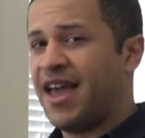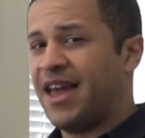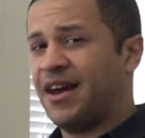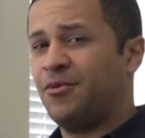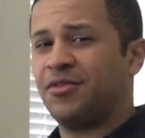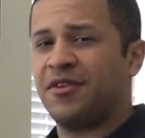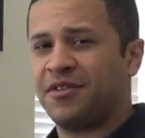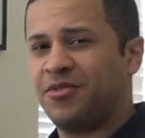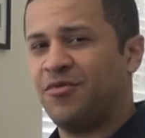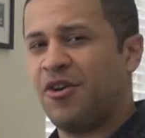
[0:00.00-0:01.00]
And I will
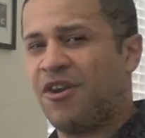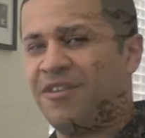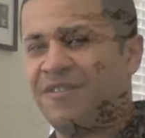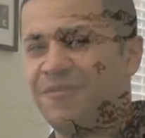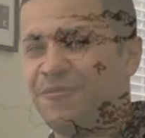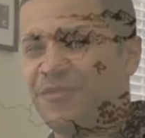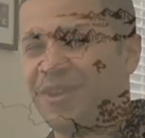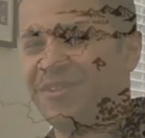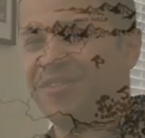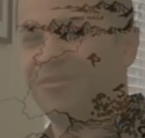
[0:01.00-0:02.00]
talk to you all
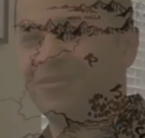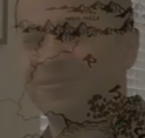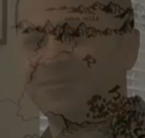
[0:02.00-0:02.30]
very soon.